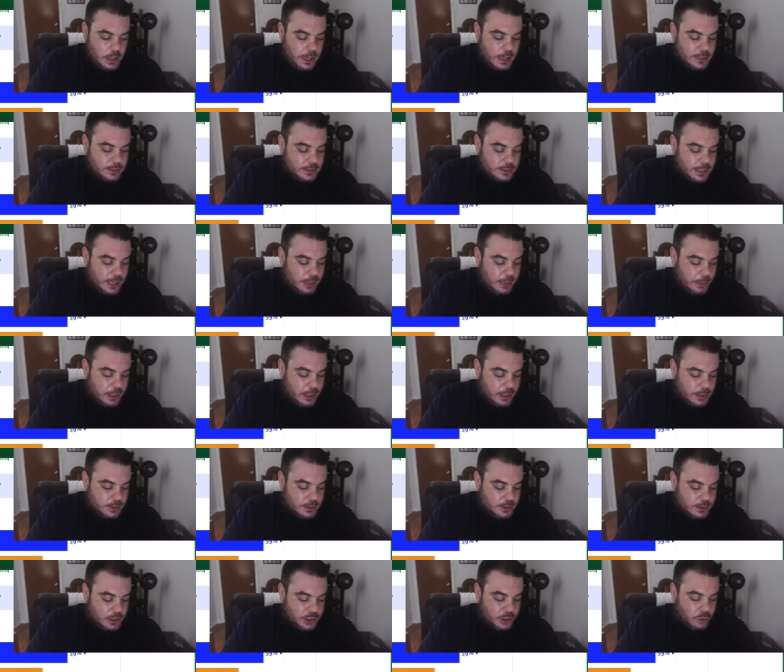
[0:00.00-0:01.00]
His name
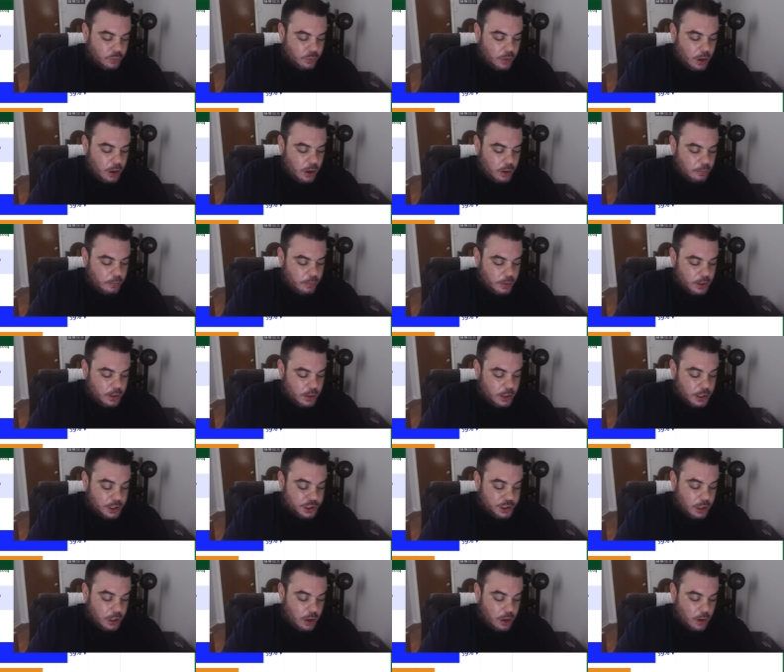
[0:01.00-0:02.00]
is Dharam
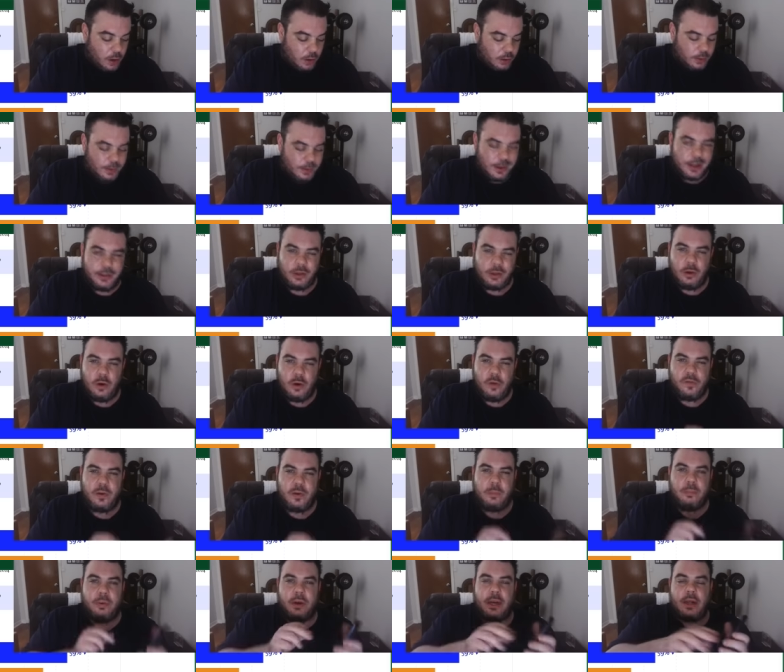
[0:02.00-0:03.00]
Kajal. I don't know if
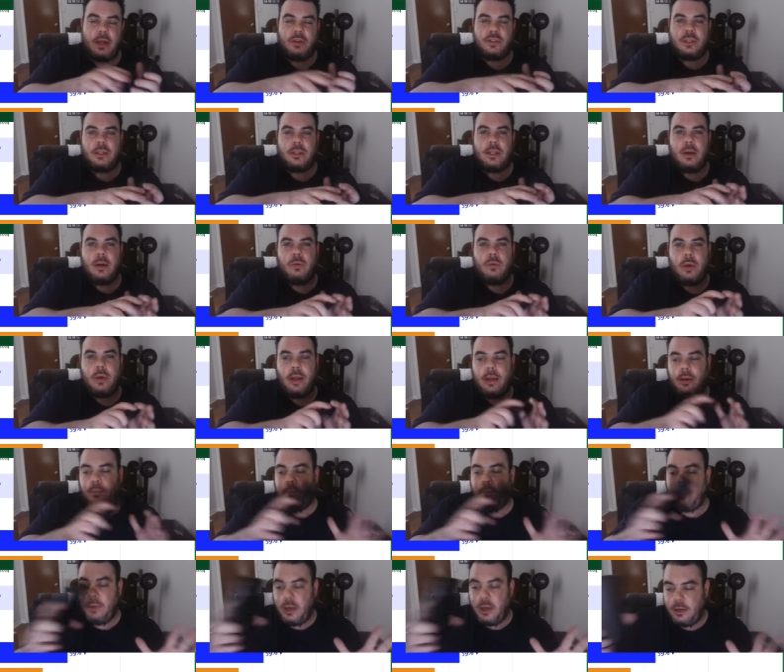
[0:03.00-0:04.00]
I'm pronouncing that right,
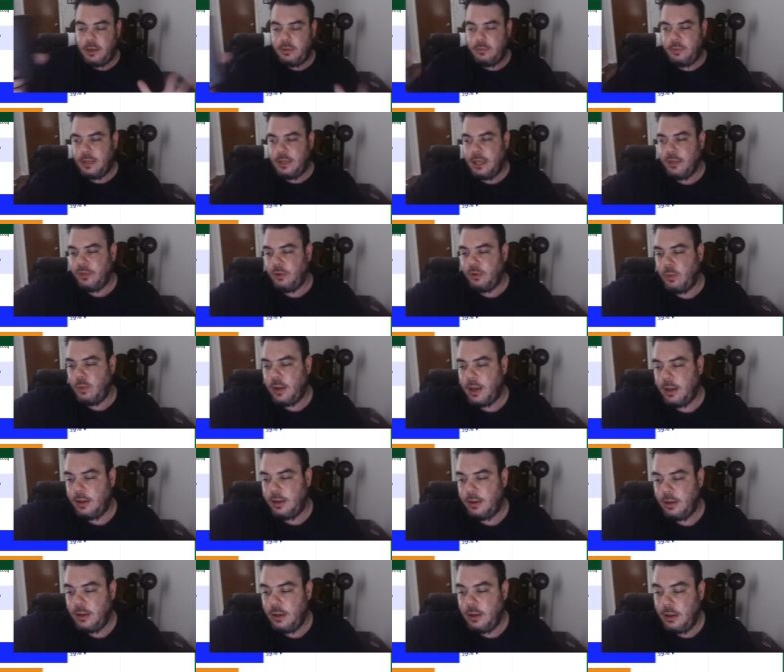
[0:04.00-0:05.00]
but either
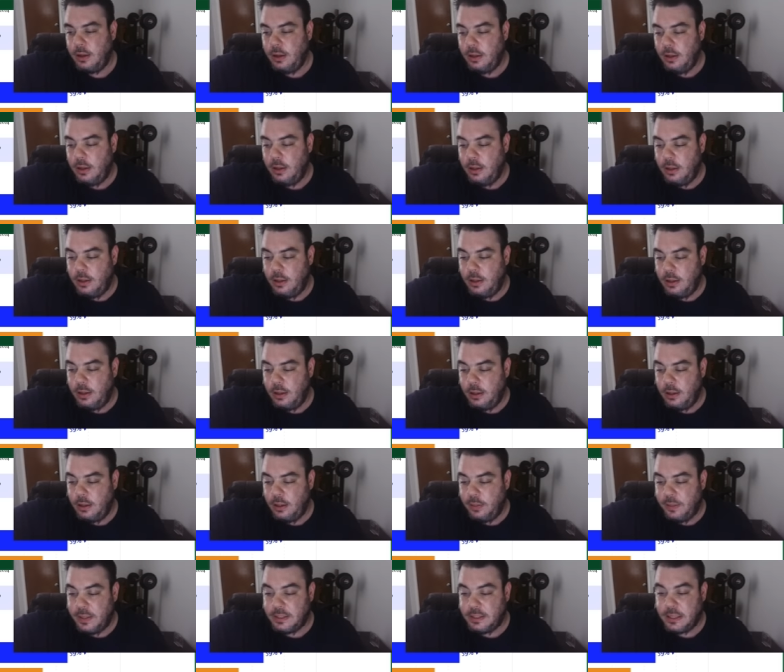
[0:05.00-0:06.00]
way,
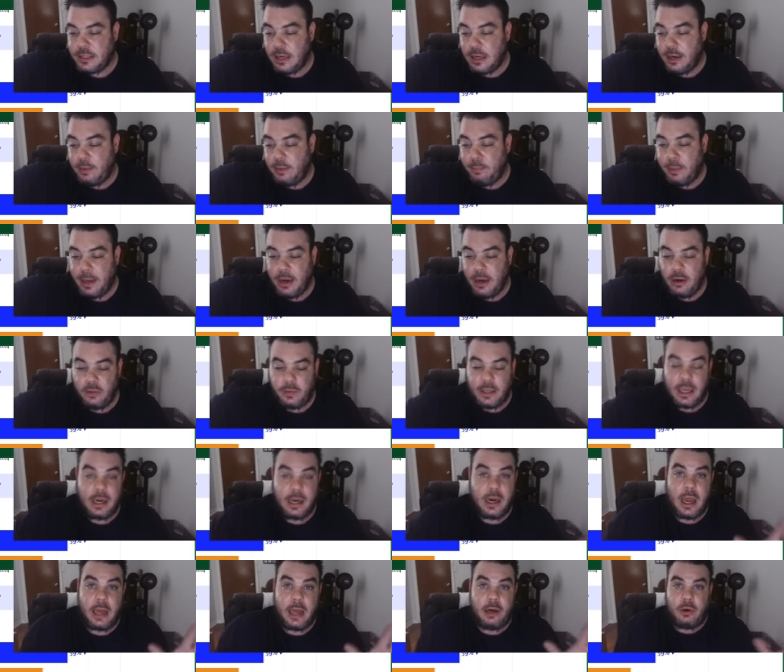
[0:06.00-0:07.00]
this guy apparently,
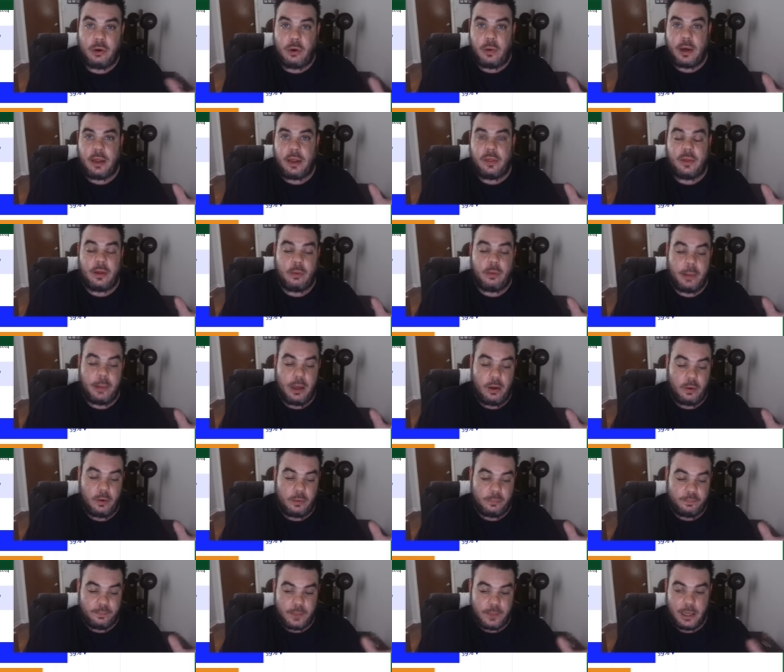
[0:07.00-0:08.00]
I, I don't know anything about
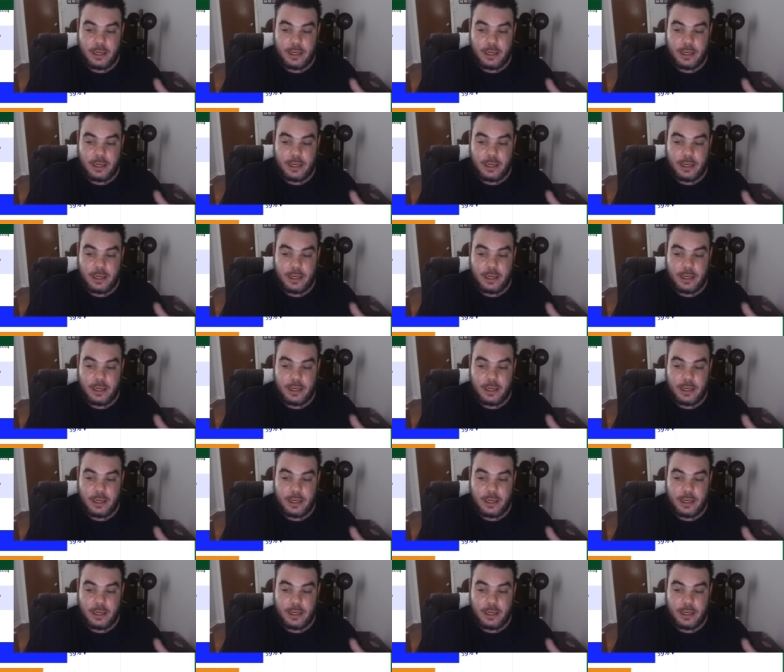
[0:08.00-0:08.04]
him.